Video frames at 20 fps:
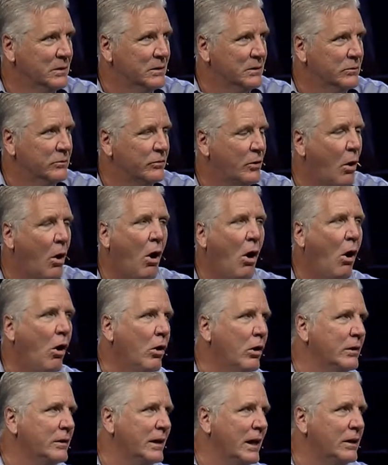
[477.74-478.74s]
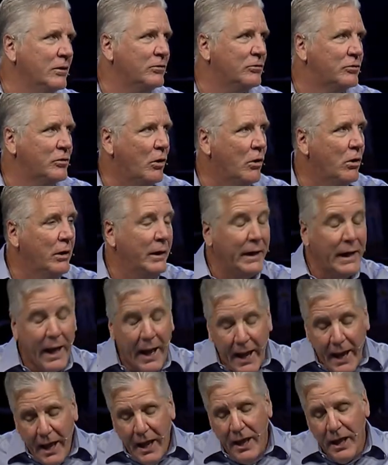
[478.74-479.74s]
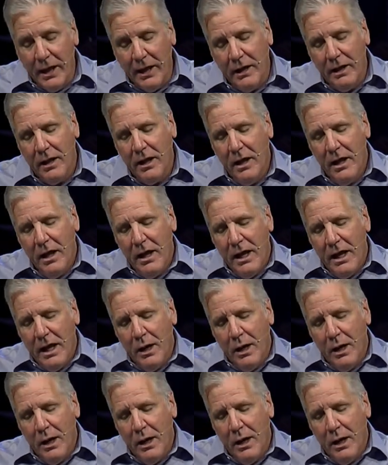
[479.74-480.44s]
It's a hard day's journey, and it